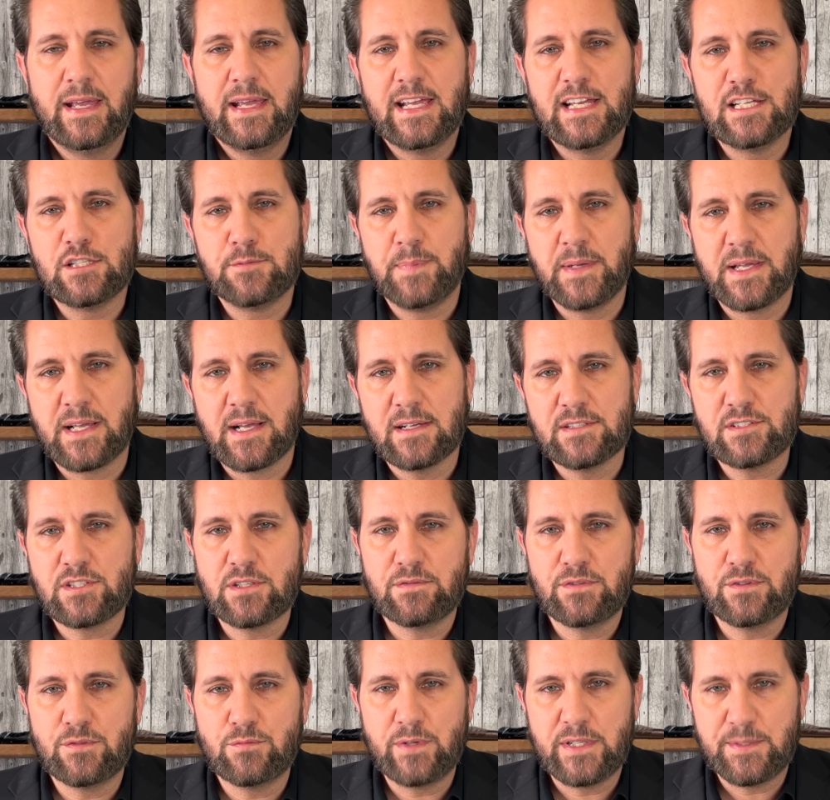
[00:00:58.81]
It's because
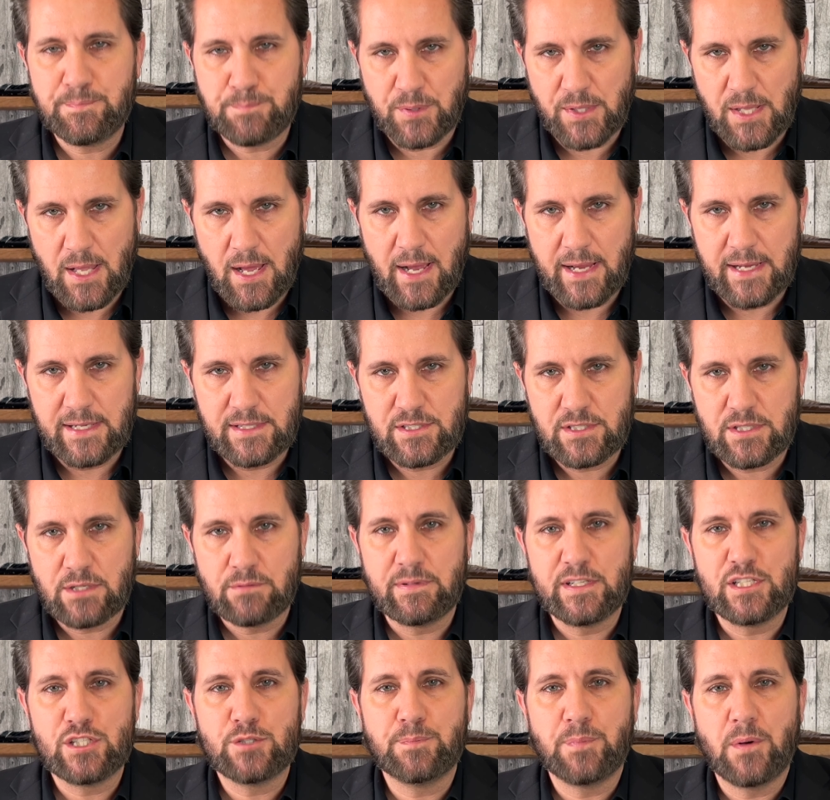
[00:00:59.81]
of the replies, the
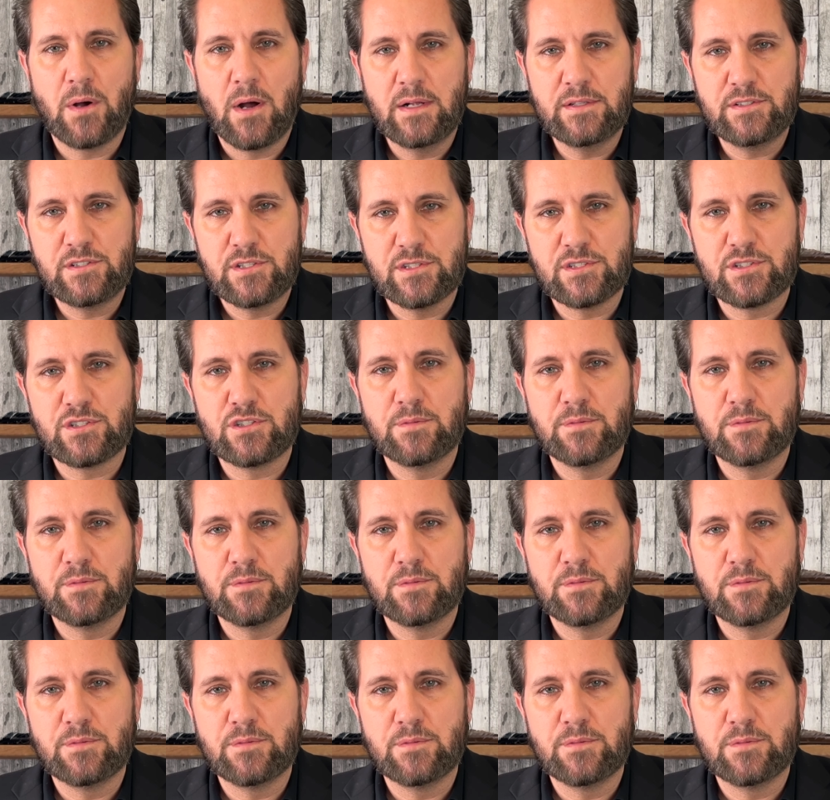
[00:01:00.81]
responses